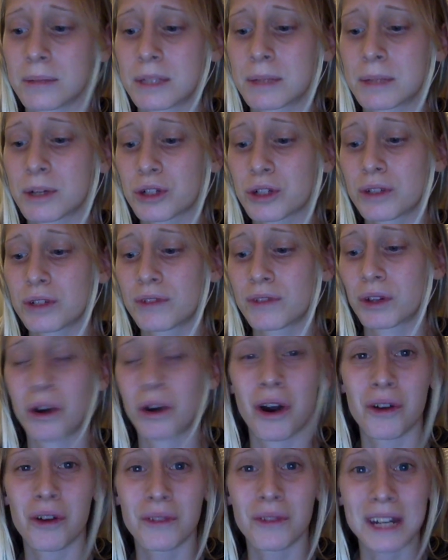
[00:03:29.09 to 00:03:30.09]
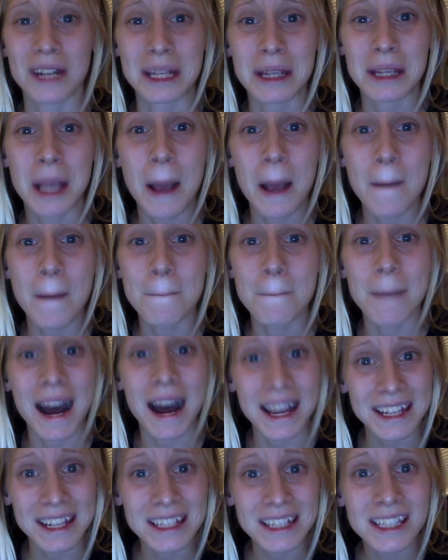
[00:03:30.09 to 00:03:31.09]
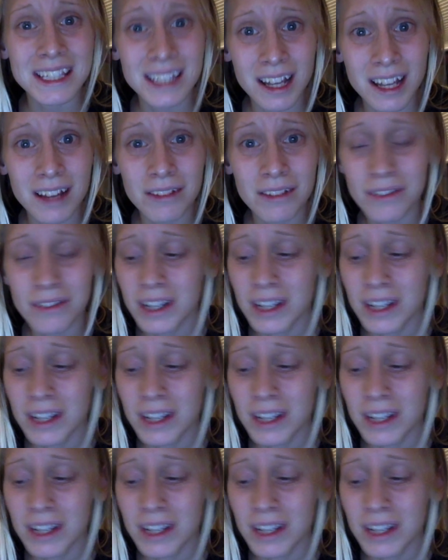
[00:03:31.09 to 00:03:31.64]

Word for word: especially if you're already buying stuff.